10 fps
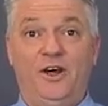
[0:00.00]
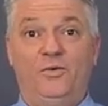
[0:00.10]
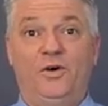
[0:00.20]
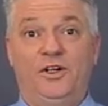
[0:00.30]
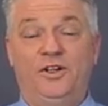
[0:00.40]

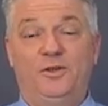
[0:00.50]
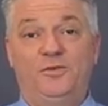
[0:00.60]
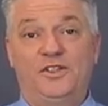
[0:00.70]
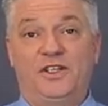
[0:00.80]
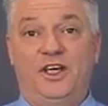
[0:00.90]
One of them
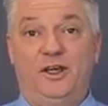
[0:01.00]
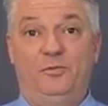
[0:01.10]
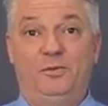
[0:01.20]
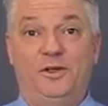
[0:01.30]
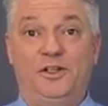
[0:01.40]
is the
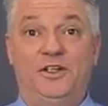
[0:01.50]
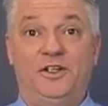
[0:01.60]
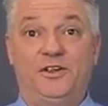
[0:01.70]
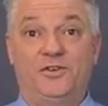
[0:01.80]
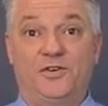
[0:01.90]

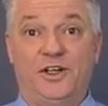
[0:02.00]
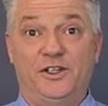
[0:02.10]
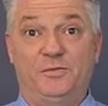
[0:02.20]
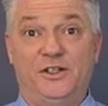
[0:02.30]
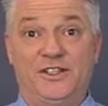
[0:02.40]
capability to
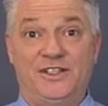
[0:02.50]
transmit